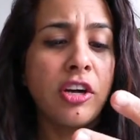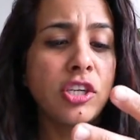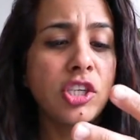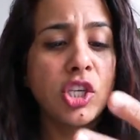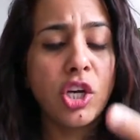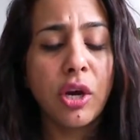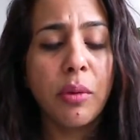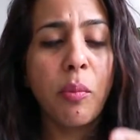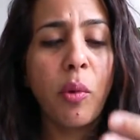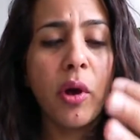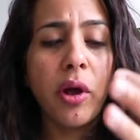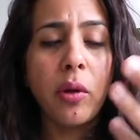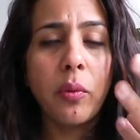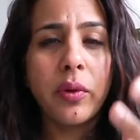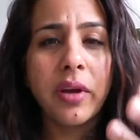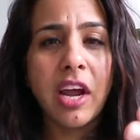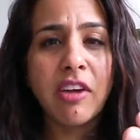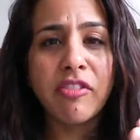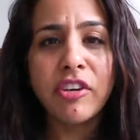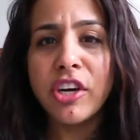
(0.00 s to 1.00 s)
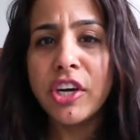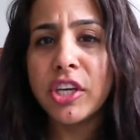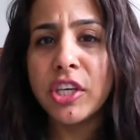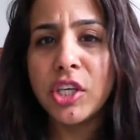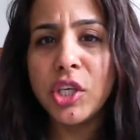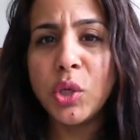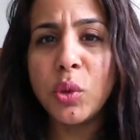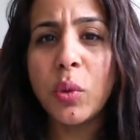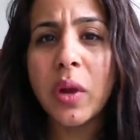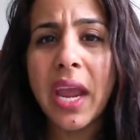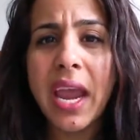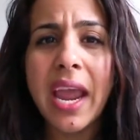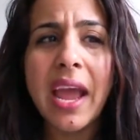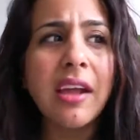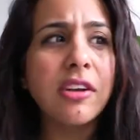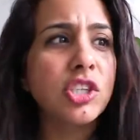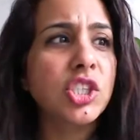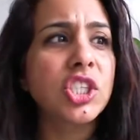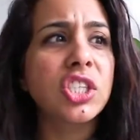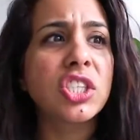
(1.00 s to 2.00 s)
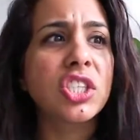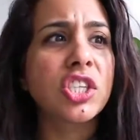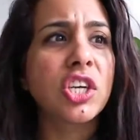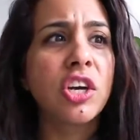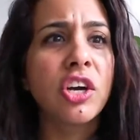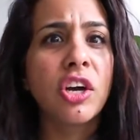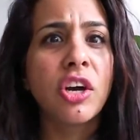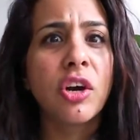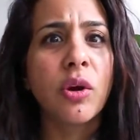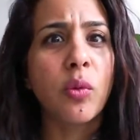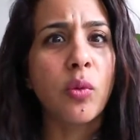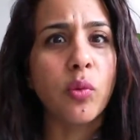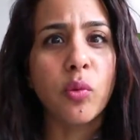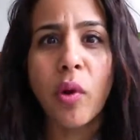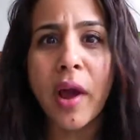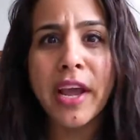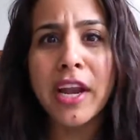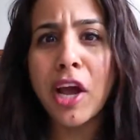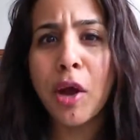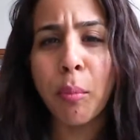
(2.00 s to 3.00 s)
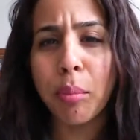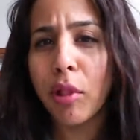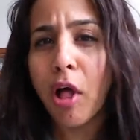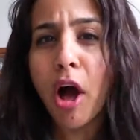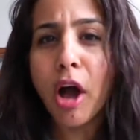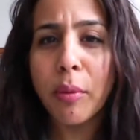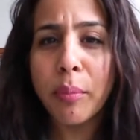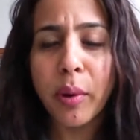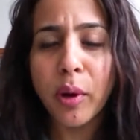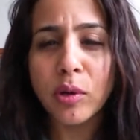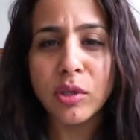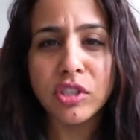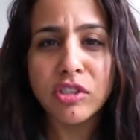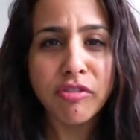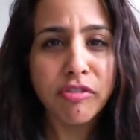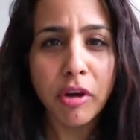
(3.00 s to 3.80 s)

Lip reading: turmoil, whatever, you can't just write a blog post